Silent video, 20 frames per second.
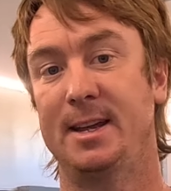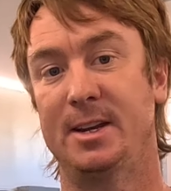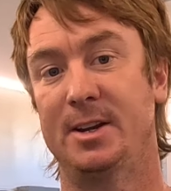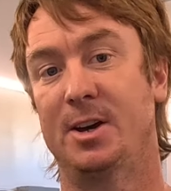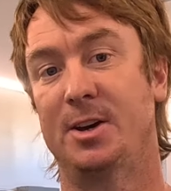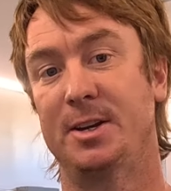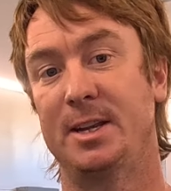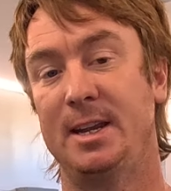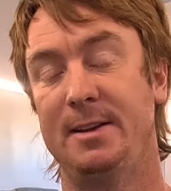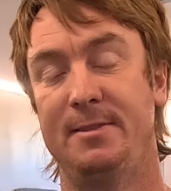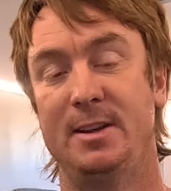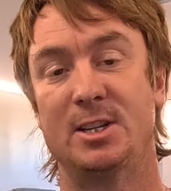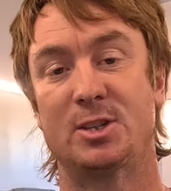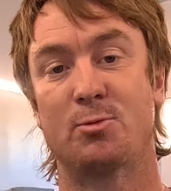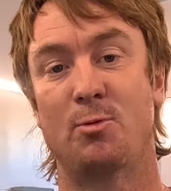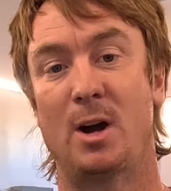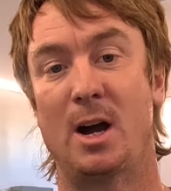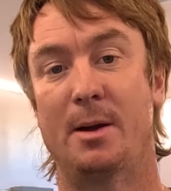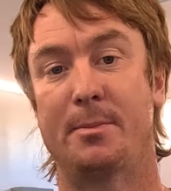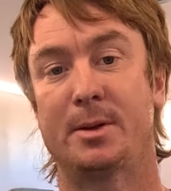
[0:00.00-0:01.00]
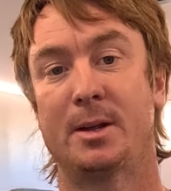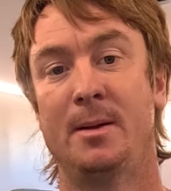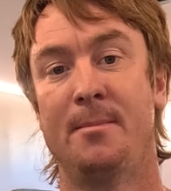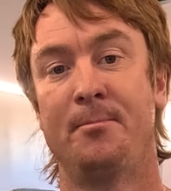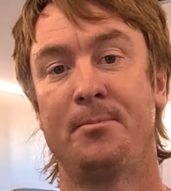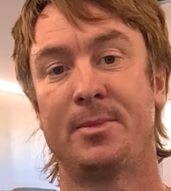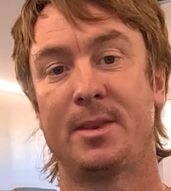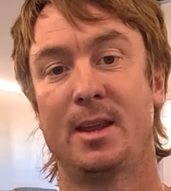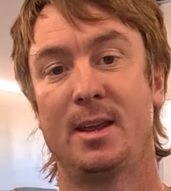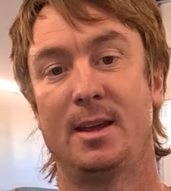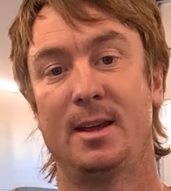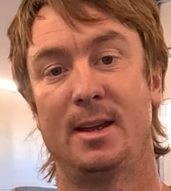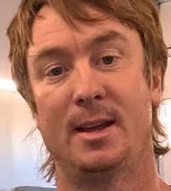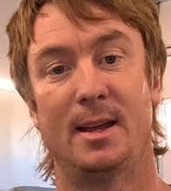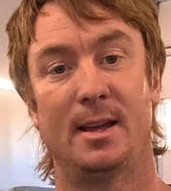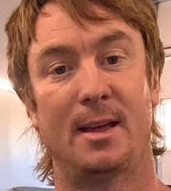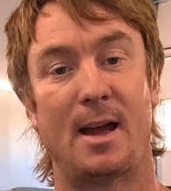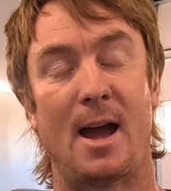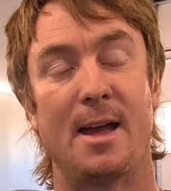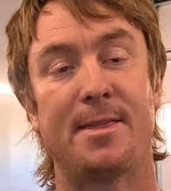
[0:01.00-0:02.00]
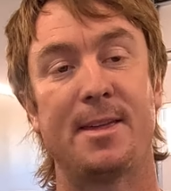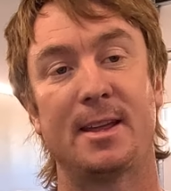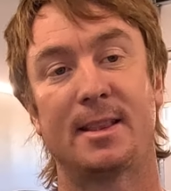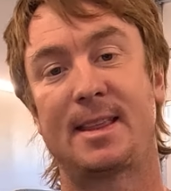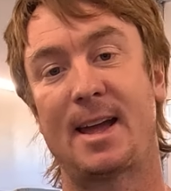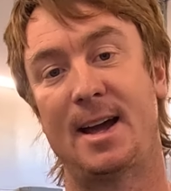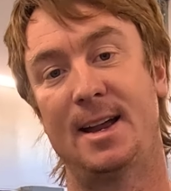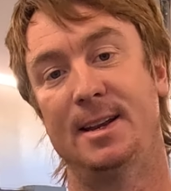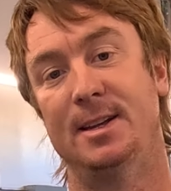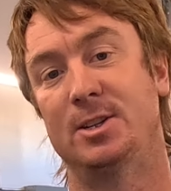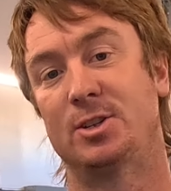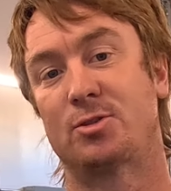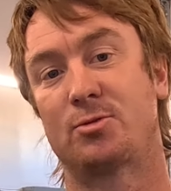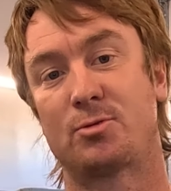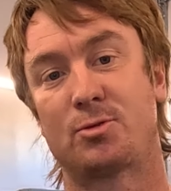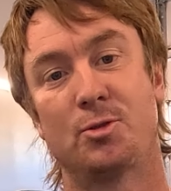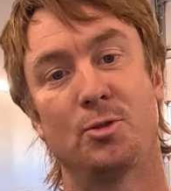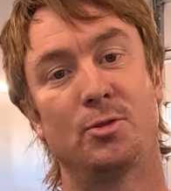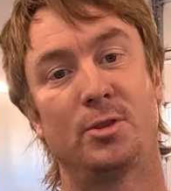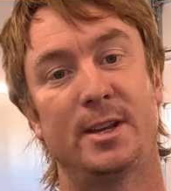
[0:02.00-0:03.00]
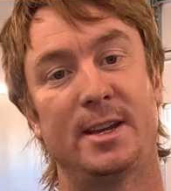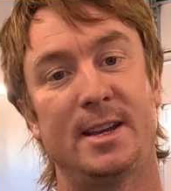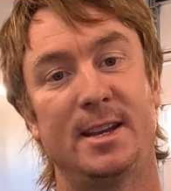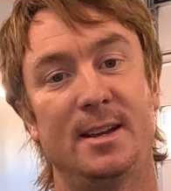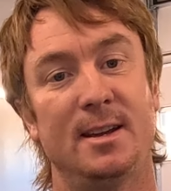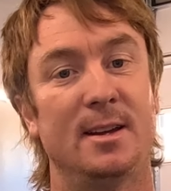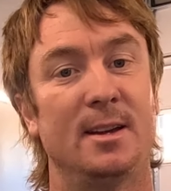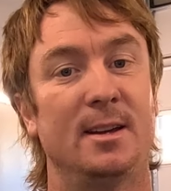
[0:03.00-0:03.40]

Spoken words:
in on EV Swap. I think that is truly